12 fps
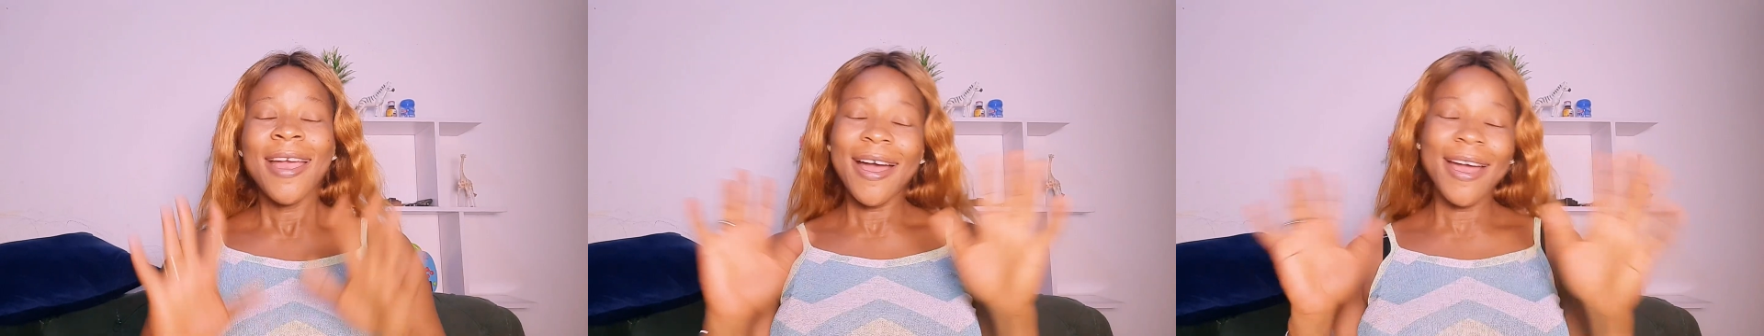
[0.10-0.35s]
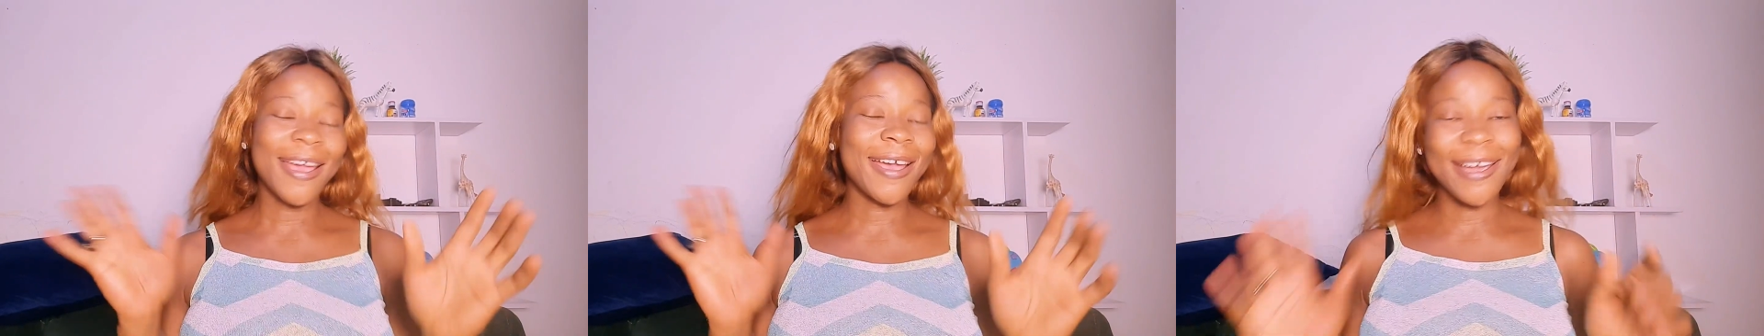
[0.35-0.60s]

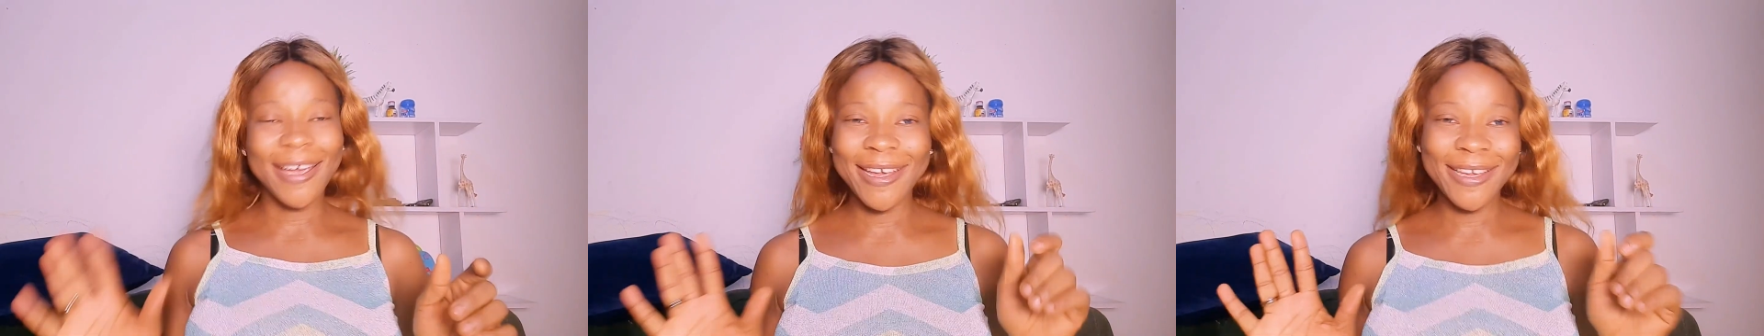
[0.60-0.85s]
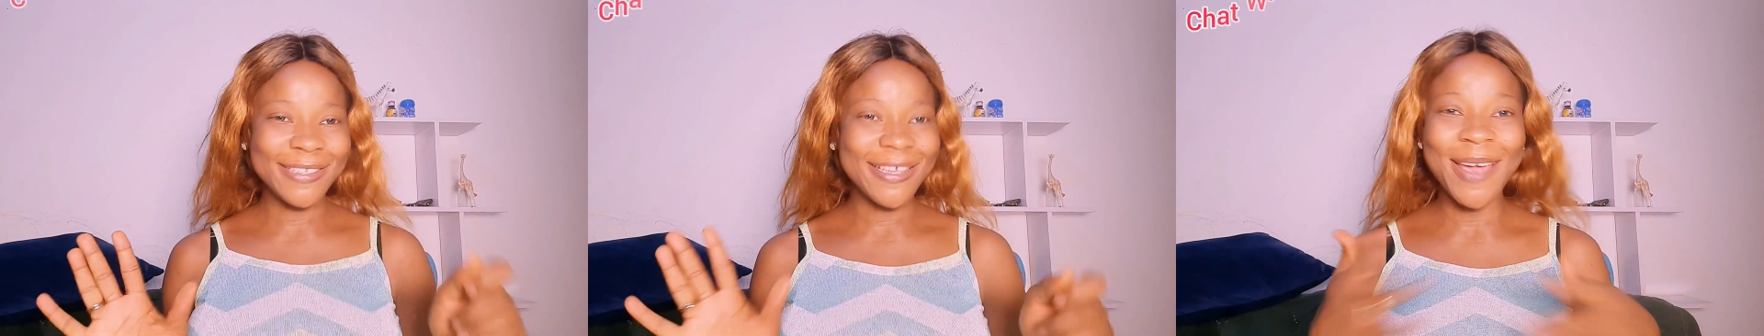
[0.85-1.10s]
hi
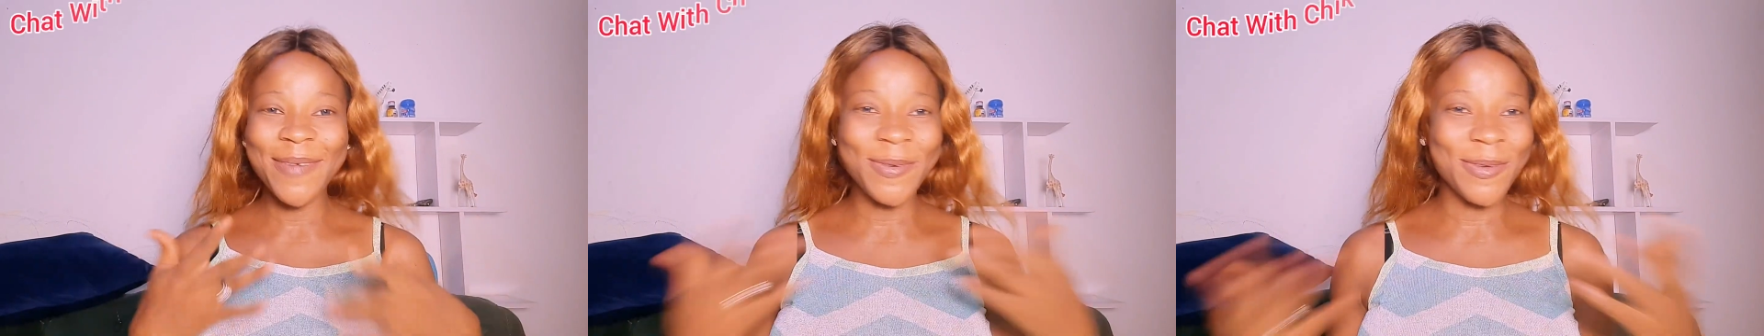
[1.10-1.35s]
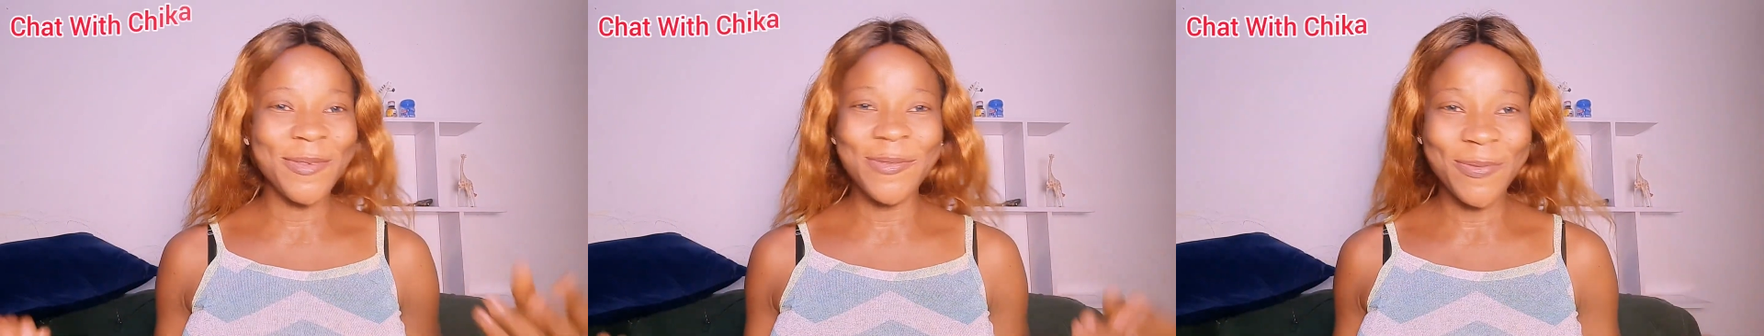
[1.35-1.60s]
guys hi
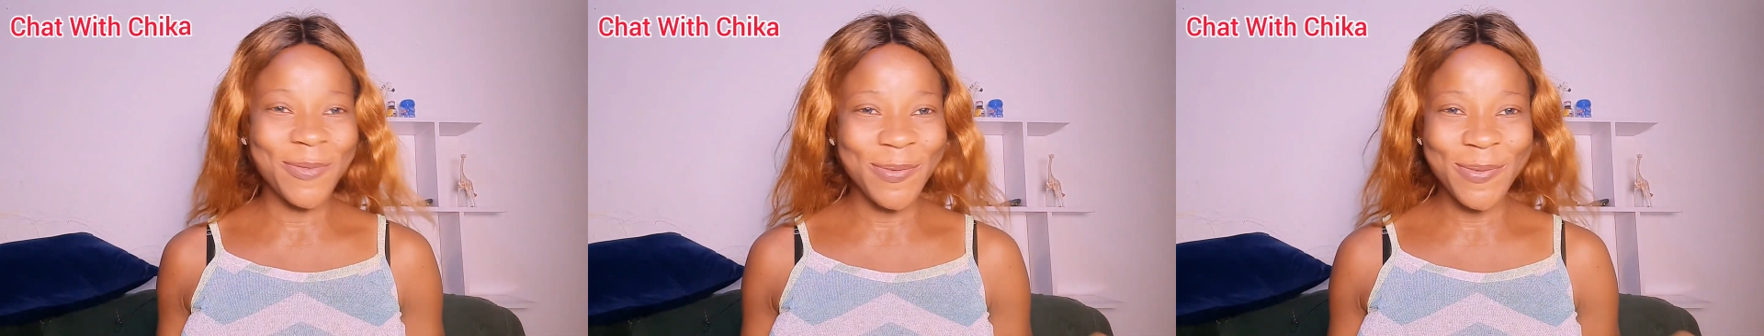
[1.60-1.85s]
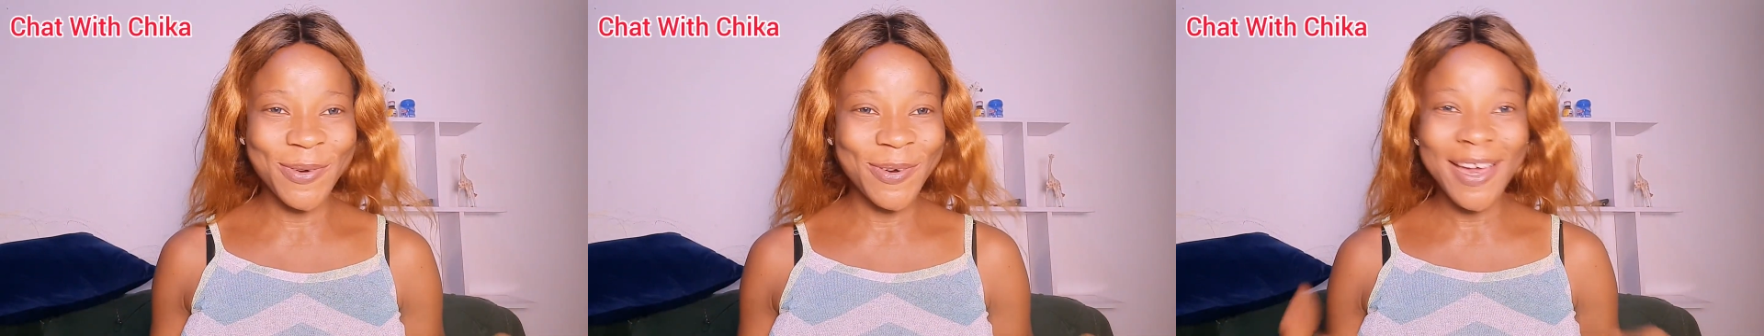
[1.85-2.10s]
beautiful
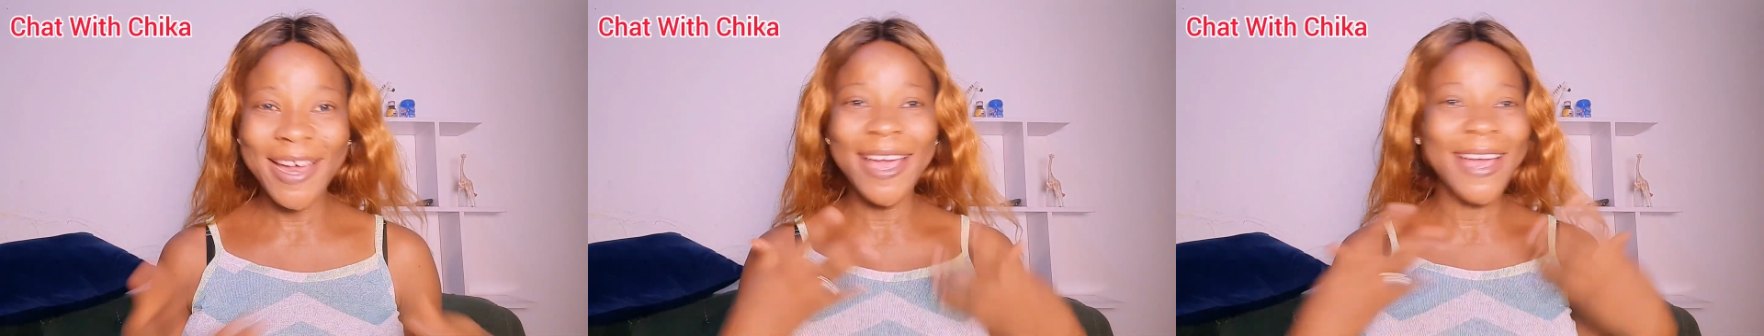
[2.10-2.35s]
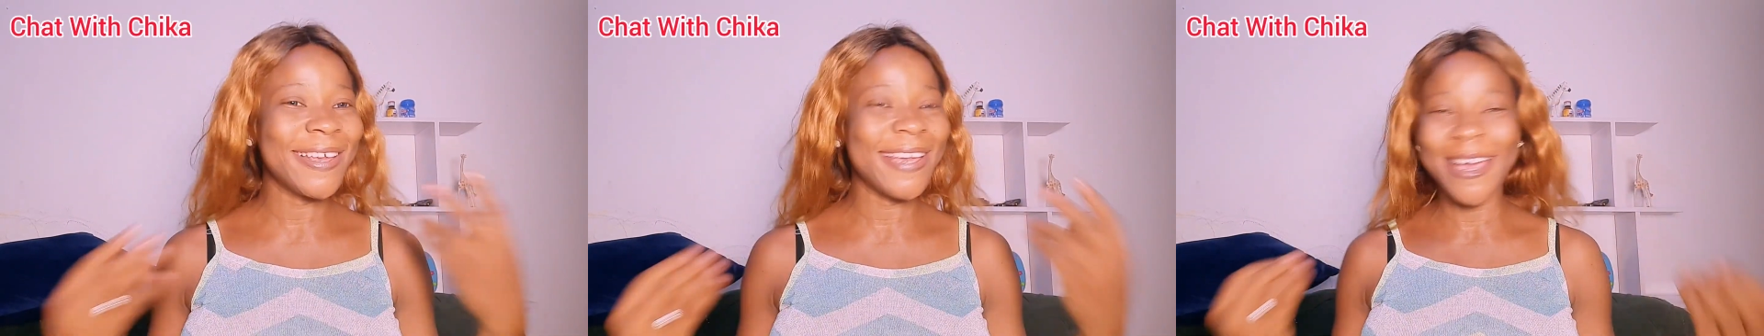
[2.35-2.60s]
people
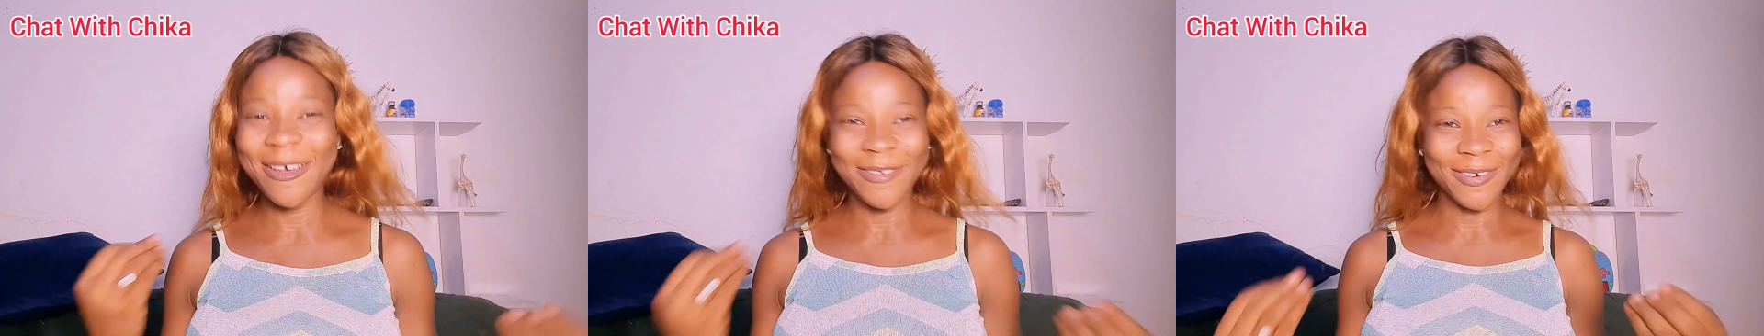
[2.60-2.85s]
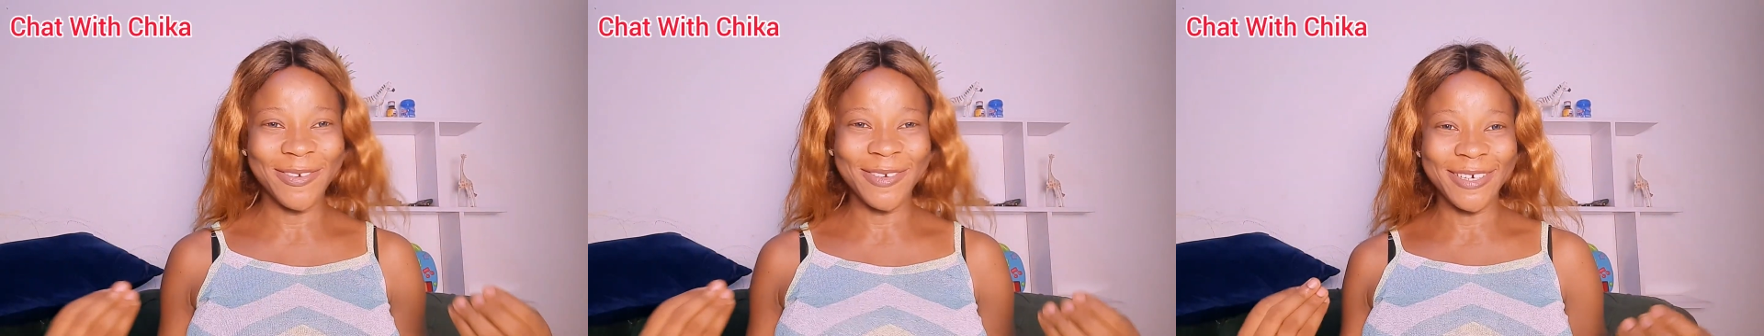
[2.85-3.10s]
hey
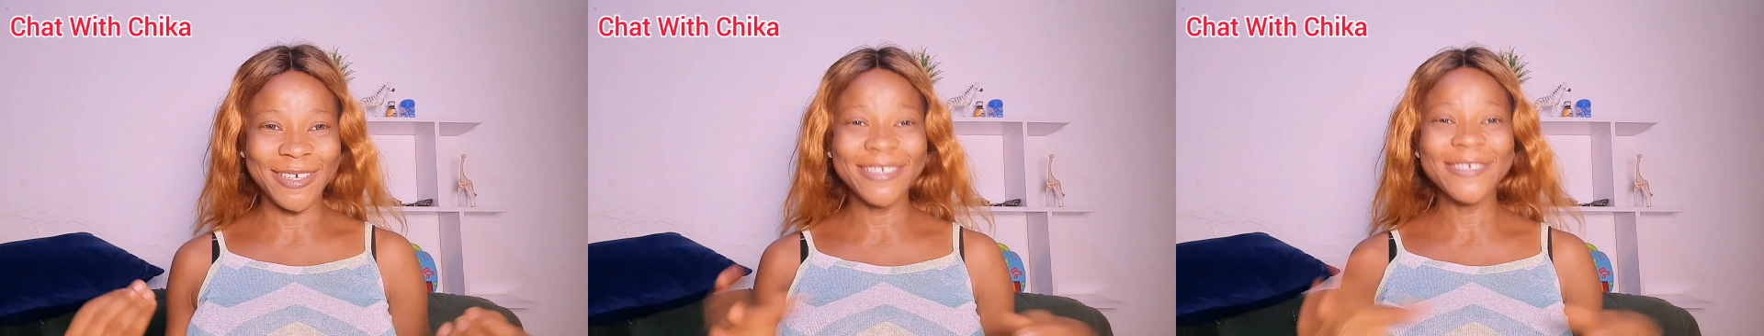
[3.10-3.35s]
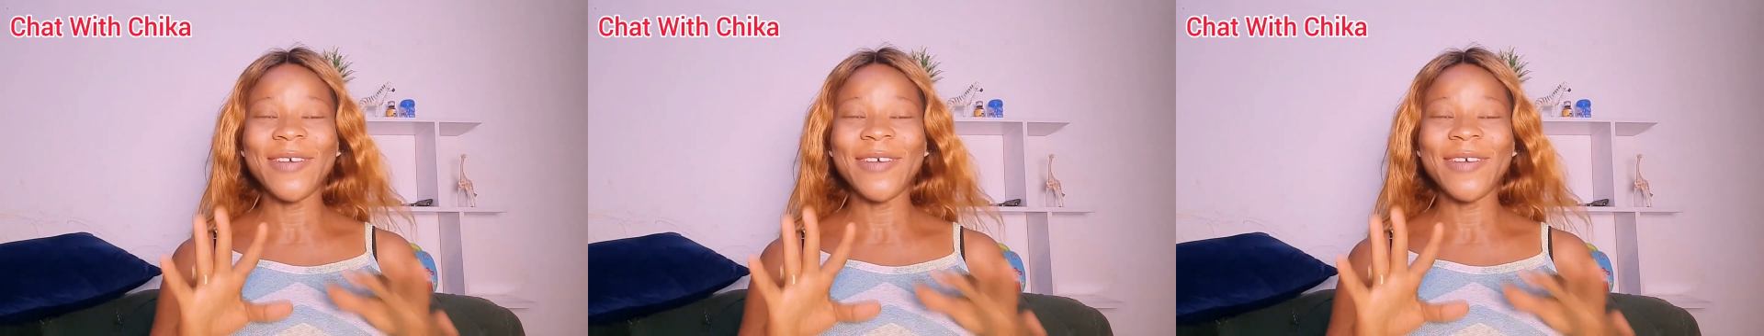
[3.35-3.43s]
everyone